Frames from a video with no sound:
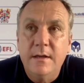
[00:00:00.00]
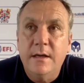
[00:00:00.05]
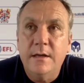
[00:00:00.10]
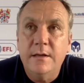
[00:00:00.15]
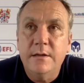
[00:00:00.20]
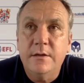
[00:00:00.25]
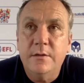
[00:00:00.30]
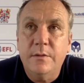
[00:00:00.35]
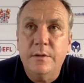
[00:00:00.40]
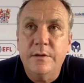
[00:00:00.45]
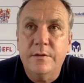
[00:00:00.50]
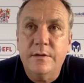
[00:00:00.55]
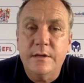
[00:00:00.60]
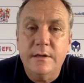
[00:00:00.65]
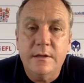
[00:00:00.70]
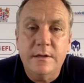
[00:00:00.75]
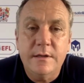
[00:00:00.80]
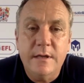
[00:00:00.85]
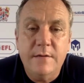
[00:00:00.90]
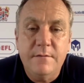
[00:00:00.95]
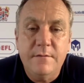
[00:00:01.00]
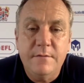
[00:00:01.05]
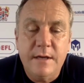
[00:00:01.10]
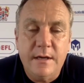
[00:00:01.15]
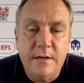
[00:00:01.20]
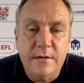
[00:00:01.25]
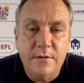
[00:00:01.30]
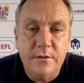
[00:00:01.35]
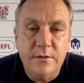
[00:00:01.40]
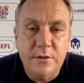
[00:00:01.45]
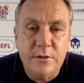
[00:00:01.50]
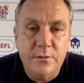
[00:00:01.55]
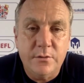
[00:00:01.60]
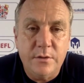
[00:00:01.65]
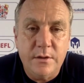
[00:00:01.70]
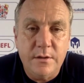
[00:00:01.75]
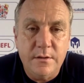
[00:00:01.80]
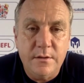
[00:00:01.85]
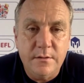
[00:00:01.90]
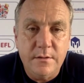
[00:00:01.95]
And quite rightly, yeah, if you get a result,
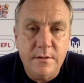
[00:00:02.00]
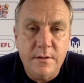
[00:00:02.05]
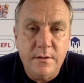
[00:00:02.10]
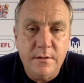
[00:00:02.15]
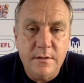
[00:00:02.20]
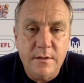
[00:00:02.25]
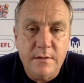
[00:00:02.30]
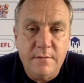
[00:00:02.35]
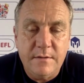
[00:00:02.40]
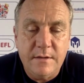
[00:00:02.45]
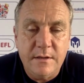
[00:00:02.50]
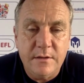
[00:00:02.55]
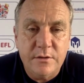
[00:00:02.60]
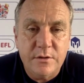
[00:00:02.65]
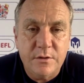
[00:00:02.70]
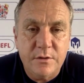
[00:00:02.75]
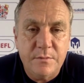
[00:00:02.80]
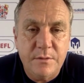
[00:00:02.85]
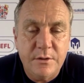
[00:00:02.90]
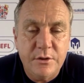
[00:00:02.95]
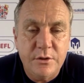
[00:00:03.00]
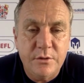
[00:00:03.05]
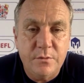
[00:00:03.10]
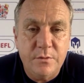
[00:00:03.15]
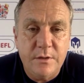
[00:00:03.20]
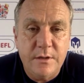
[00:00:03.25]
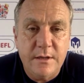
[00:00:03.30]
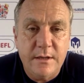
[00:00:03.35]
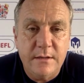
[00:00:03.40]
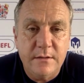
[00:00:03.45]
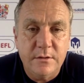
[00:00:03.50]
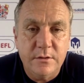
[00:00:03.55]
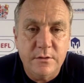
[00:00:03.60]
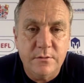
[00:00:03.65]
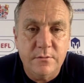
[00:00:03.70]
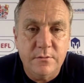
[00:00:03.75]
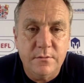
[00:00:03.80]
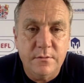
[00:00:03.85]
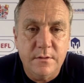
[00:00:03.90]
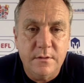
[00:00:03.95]
you have an extra special weekend.
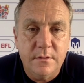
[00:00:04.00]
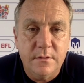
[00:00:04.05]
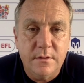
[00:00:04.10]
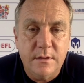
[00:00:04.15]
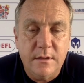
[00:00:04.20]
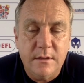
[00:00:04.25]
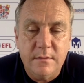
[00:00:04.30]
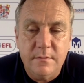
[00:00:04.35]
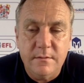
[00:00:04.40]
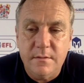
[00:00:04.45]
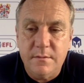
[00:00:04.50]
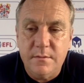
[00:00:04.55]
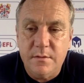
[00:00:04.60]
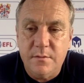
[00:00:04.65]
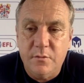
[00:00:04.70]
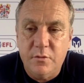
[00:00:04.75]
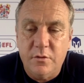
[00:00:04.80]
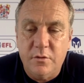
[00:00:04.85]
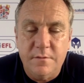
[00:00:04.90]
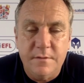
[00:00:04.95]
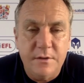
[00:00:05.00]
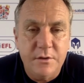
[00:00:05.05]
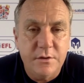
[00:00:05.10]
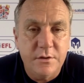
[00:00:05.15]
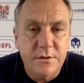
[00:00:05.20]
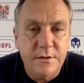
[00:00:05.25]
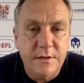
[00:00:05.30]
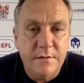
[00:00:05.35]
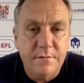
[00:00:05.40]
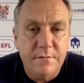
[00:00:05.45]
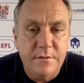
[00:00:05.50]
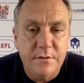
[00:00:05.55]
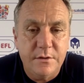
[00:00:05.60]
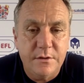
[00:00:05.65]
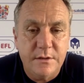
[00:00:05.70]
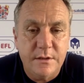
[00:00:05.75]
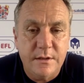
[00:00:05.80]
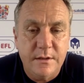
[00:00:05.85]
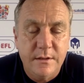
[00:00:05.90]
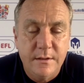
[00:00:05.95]
So the motivation is there for us
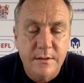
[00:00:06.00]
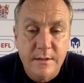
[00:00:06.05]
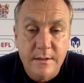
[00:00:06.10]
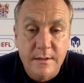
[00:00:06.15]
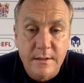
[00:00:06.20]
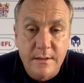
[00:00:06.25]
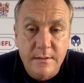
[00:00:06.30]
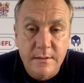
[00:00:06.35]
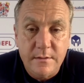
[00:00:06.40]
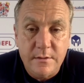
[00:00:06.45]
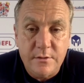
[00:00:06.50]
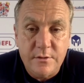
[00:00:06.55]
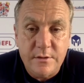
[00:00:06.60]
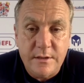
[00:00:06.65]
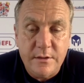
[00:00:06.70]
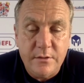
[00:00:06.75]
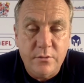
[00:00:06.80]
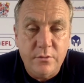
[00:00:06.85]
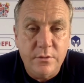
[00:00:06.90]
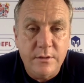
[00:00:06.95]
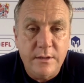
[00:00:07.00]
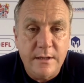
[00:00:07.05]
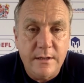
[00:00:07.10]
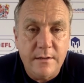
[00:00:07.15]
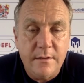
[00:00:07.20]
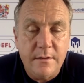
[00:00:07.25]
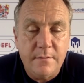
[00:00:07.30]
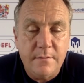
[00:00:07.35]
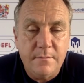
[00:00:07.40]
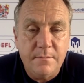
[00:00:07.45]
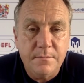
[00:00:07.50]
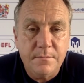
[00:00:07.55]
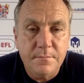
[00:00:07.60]
to try and go and get that.